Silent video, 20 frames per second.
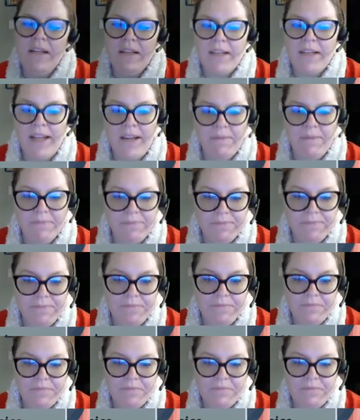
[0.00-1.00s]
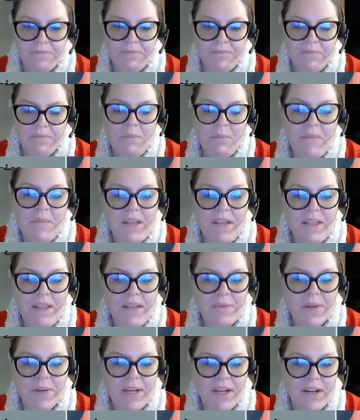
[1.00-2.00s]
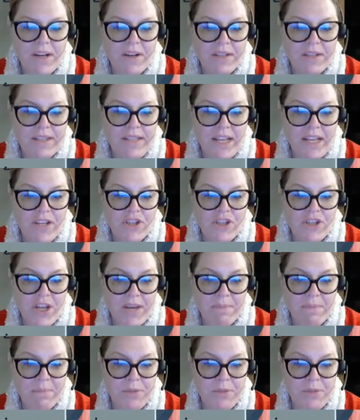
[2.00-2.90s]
Okay, and then we're going to go to set shape